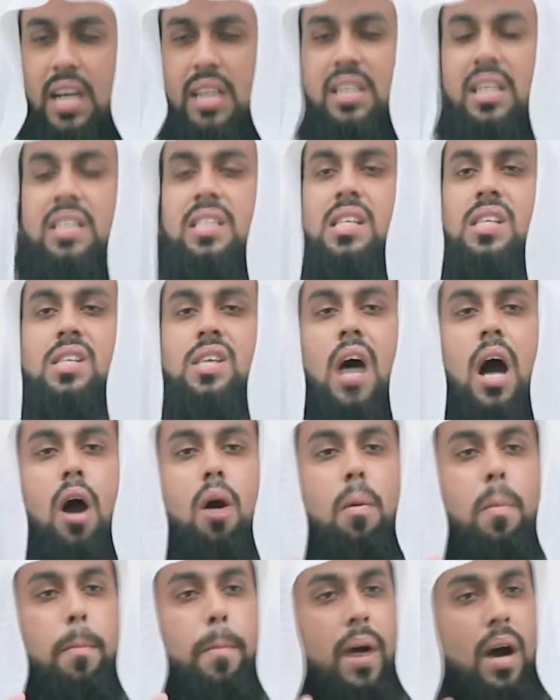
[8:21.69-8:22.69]
This is
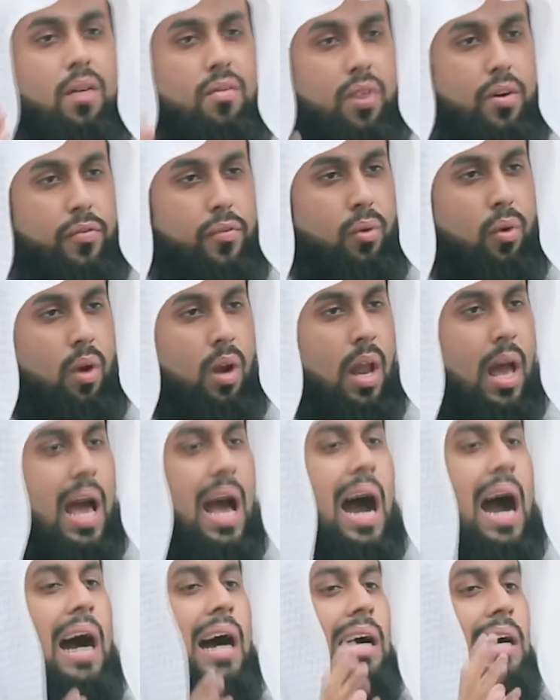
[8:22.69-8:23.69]
how powerful
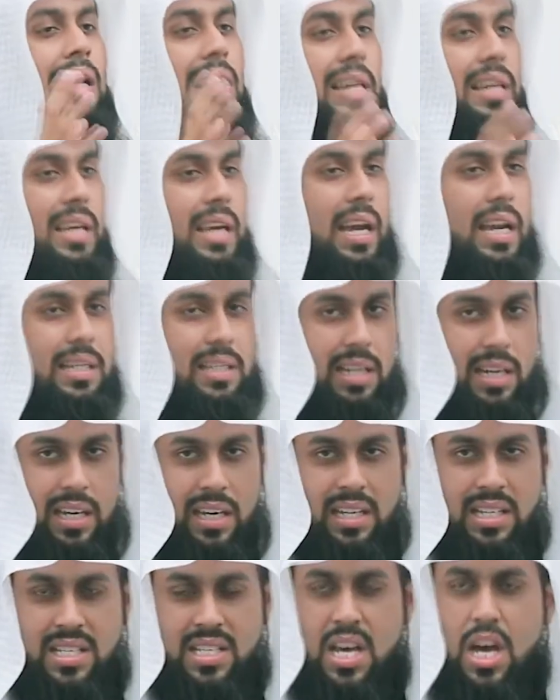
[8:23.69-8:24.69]
our Creator
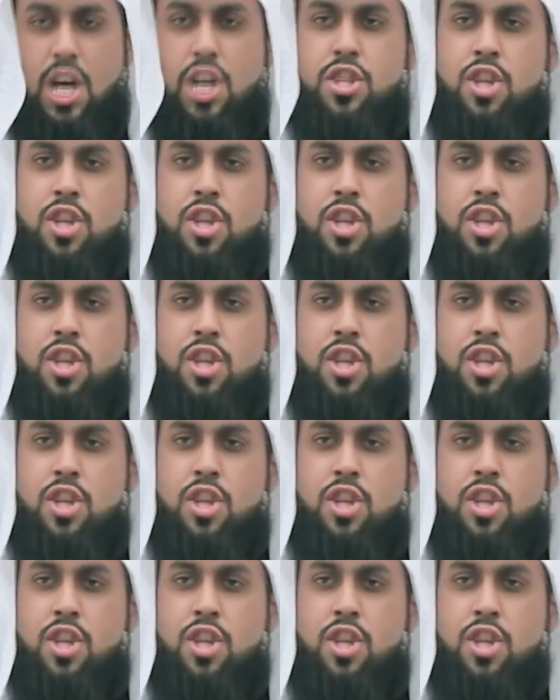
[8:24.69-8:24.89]
is.